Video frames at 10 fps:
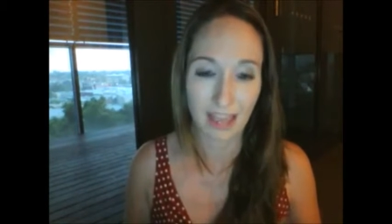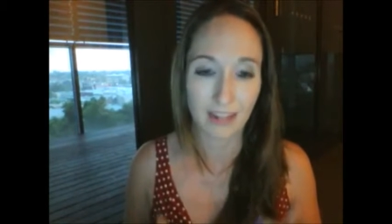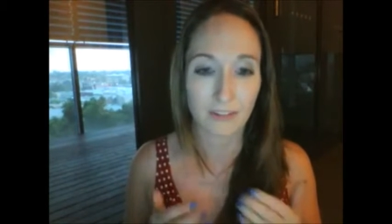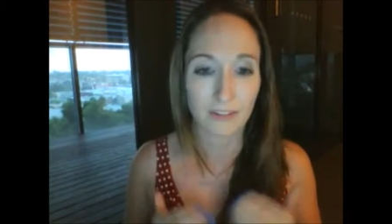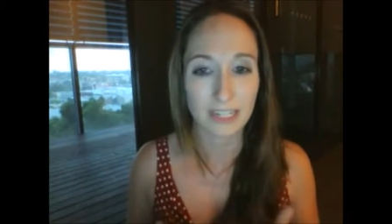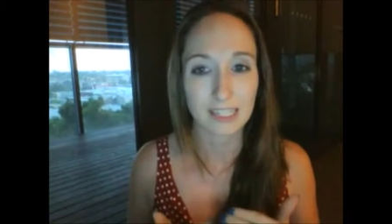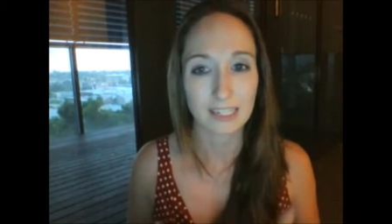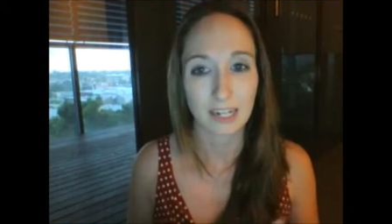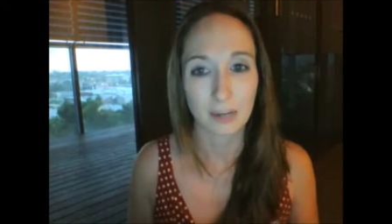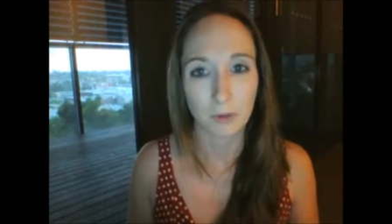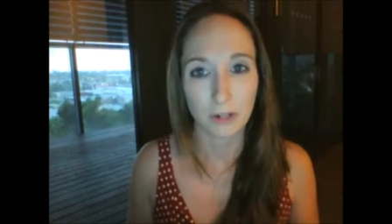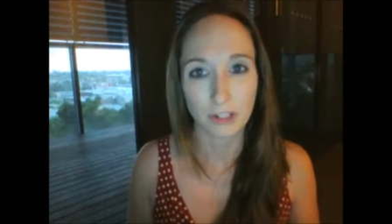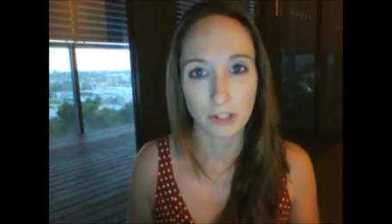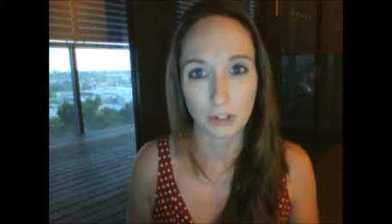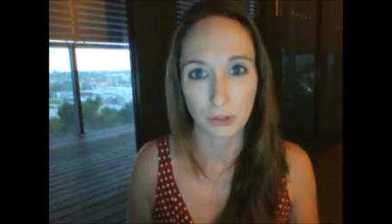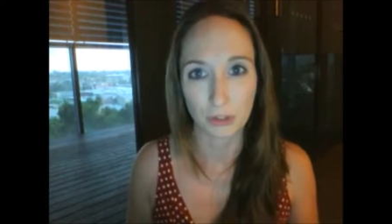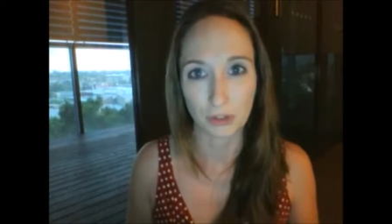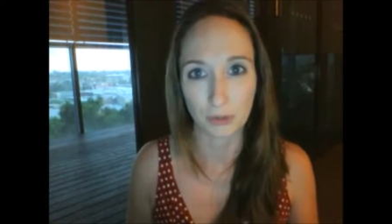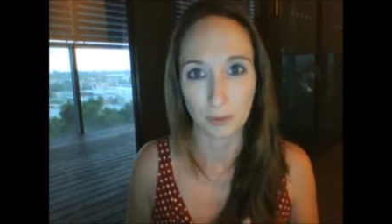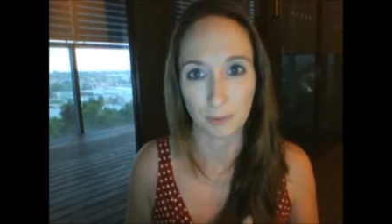And the reason that I wanted to talk
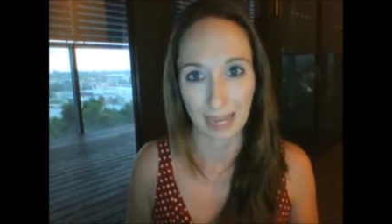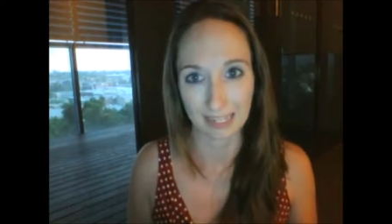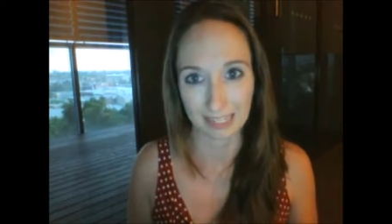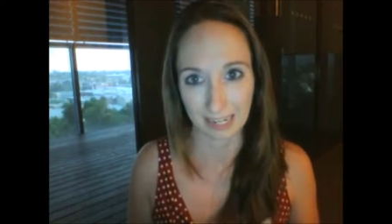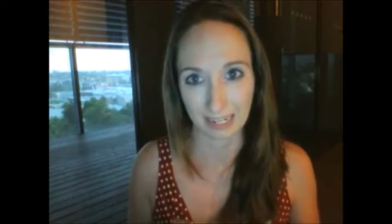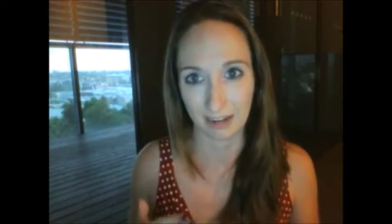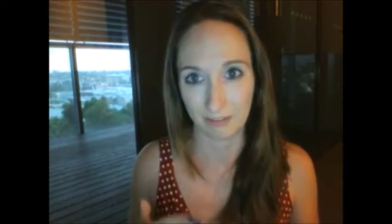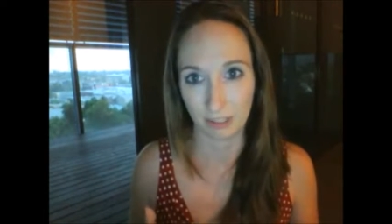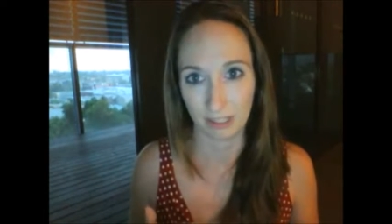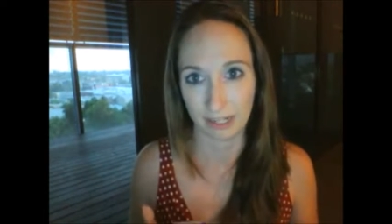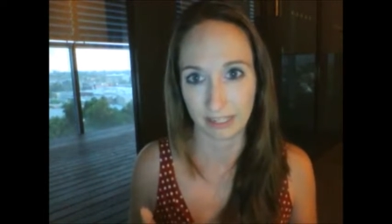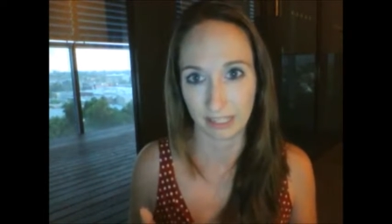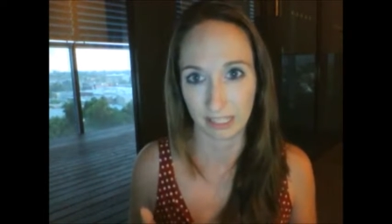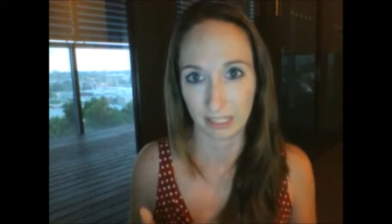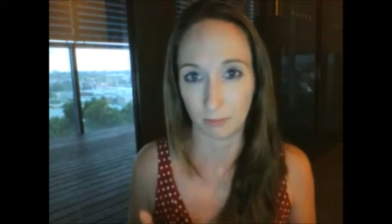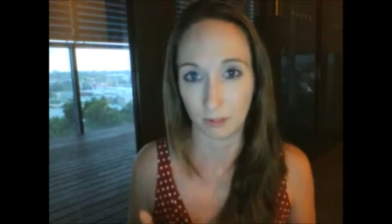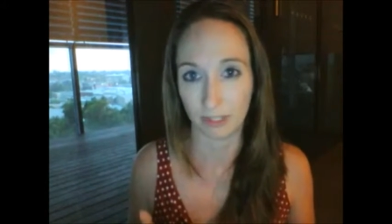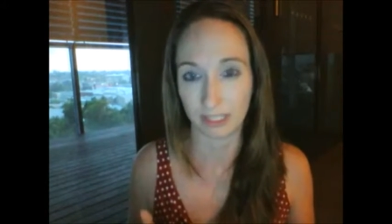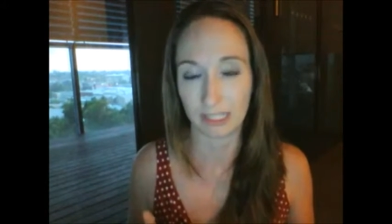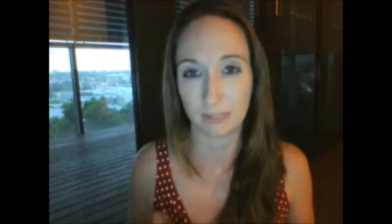to you about dating after narcissistic
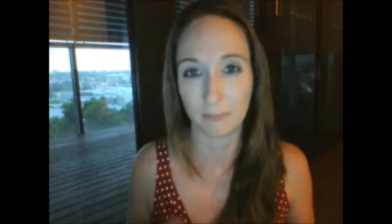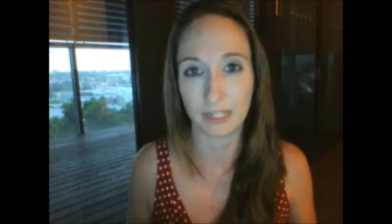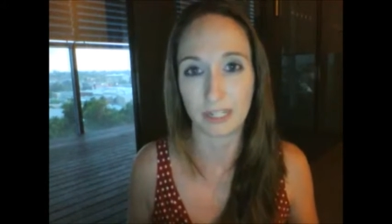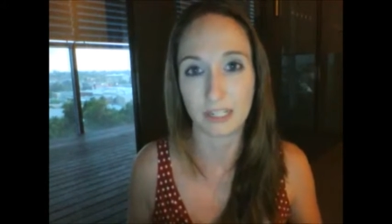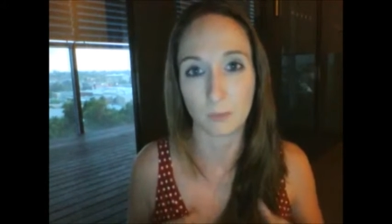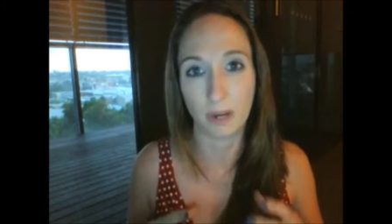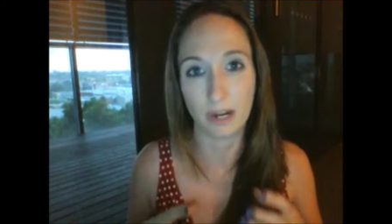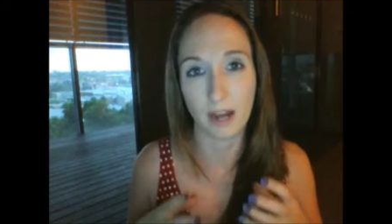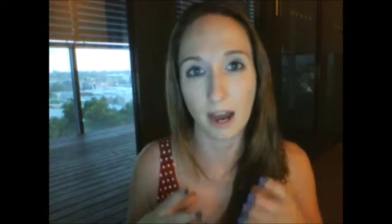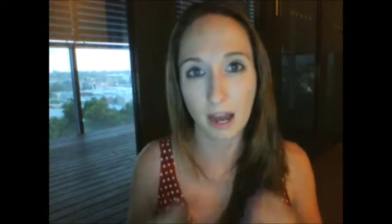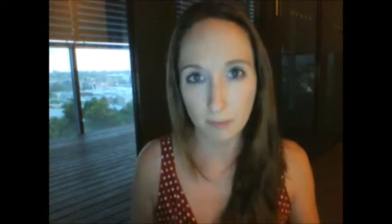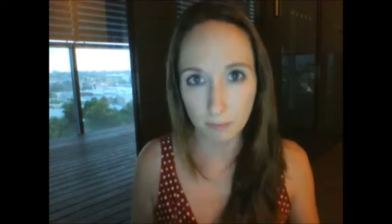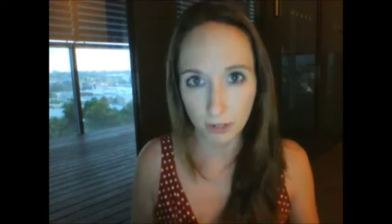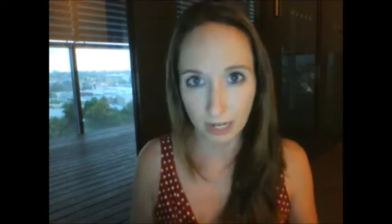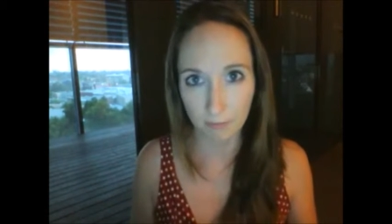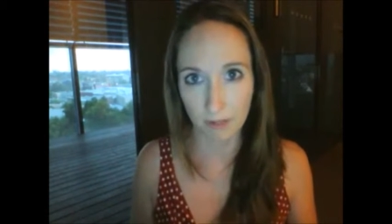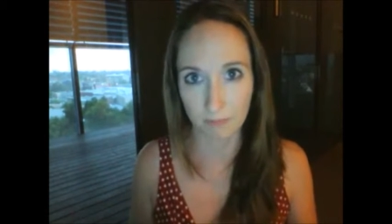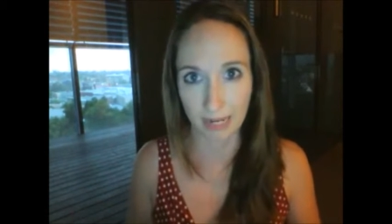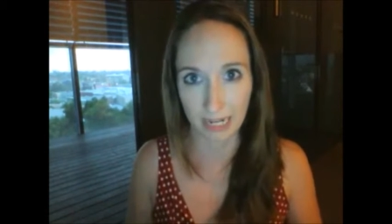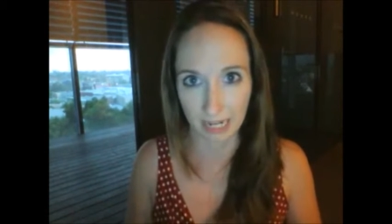abuse is because when I broke up
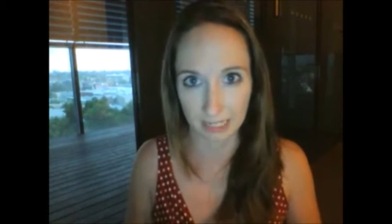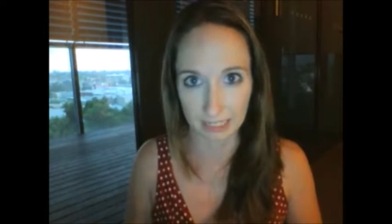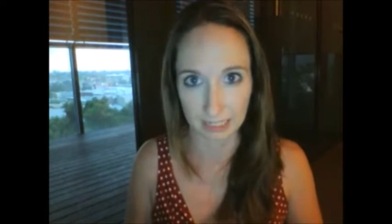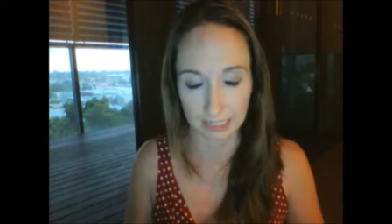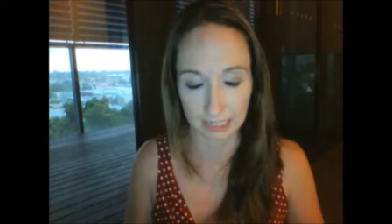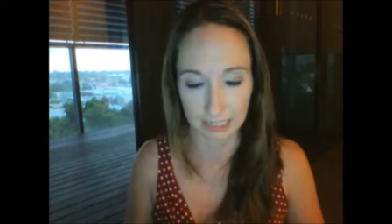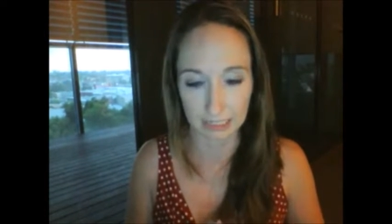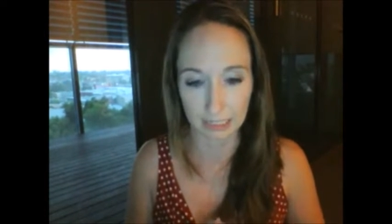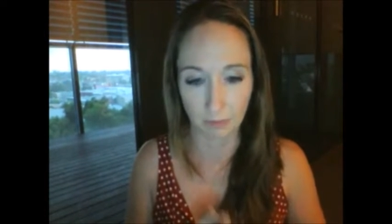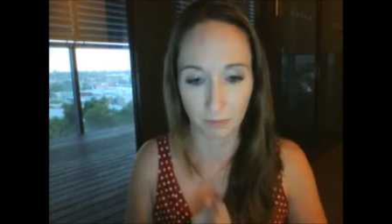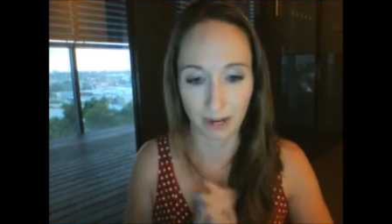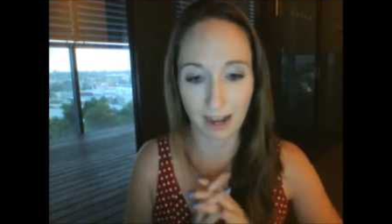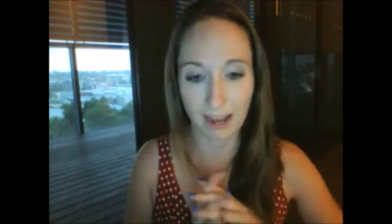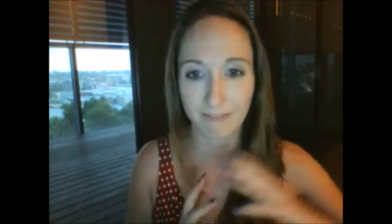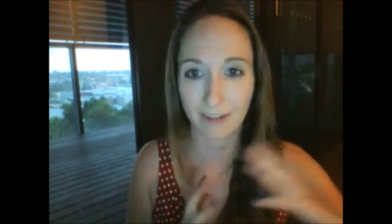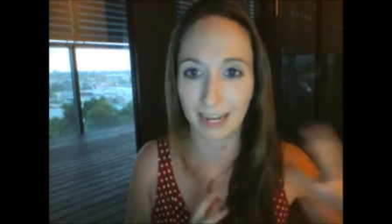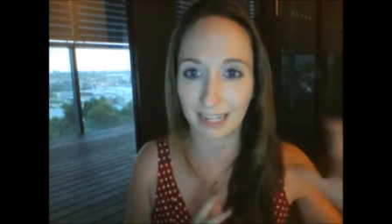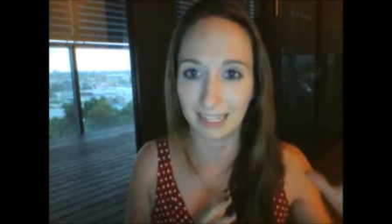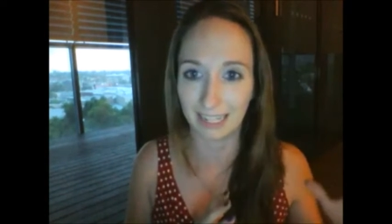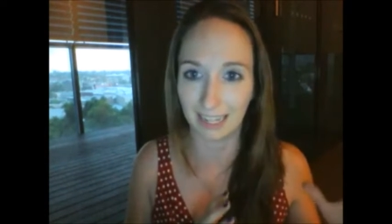with my narcissist and when I
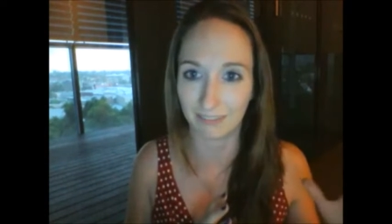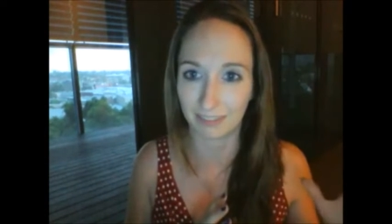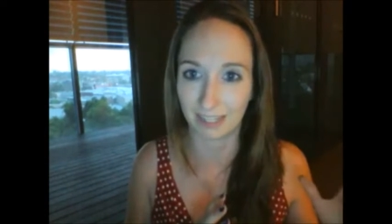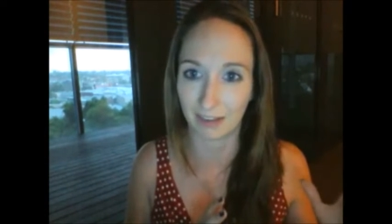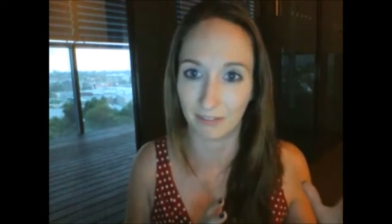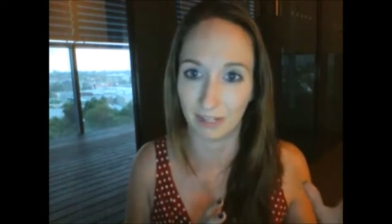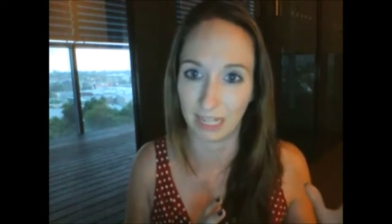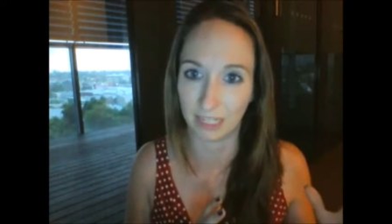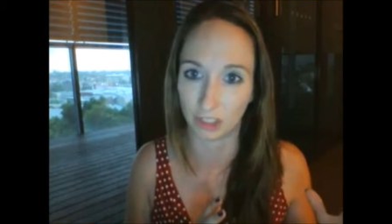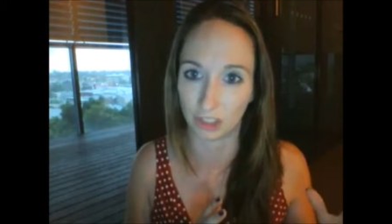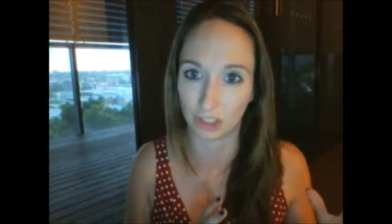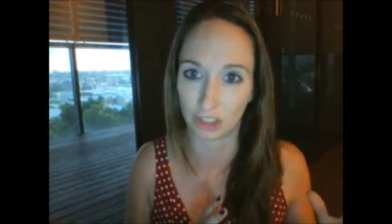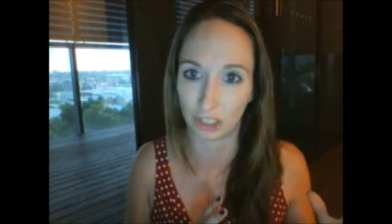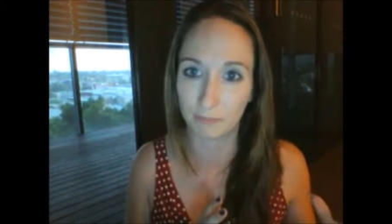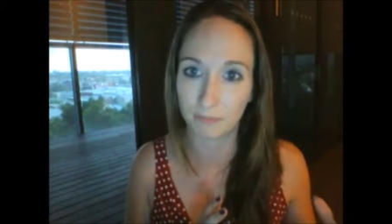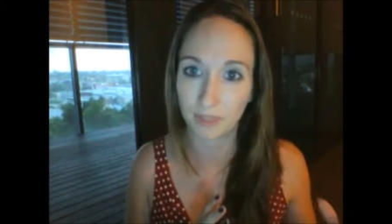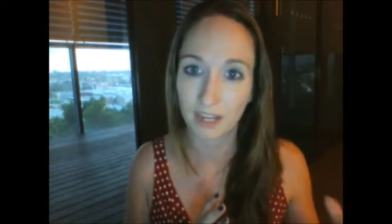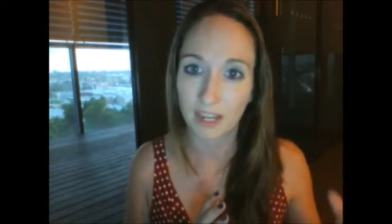finally left that relationship,